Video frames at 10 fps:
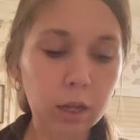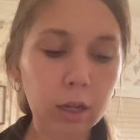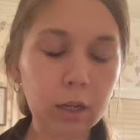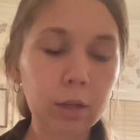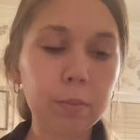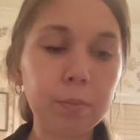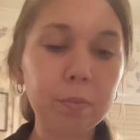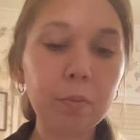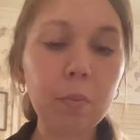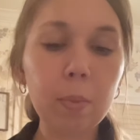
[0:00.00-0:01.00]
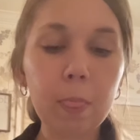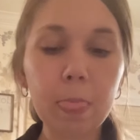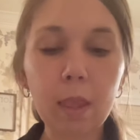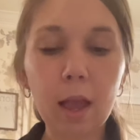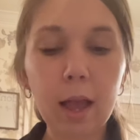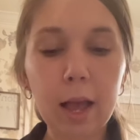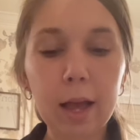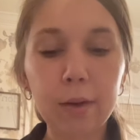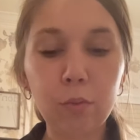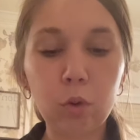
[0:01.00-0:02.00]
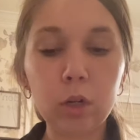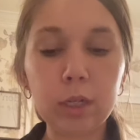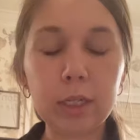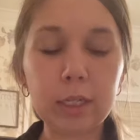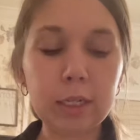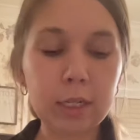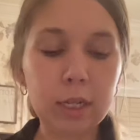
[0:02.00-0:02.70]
I would